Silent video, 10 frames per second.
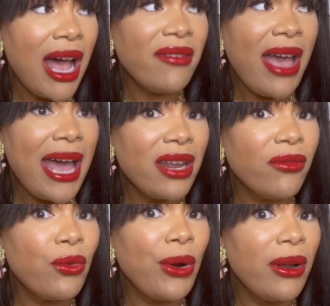I've had it
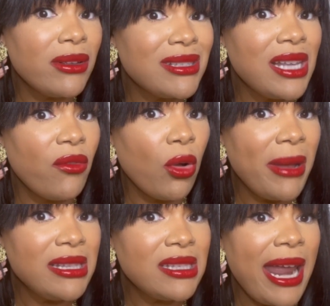for several
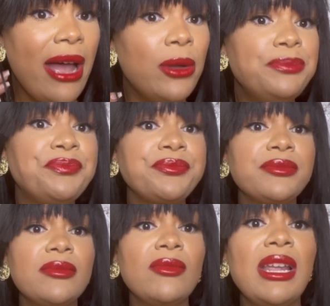months now
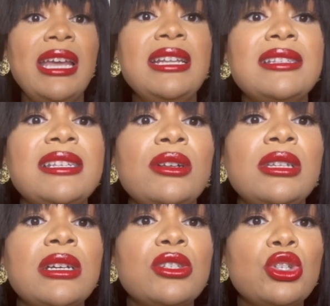and it still
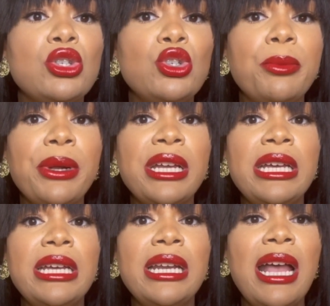looks super
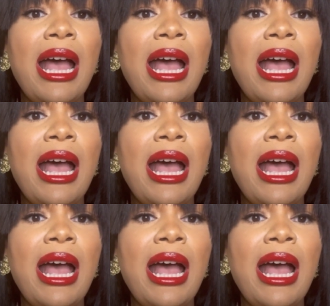good.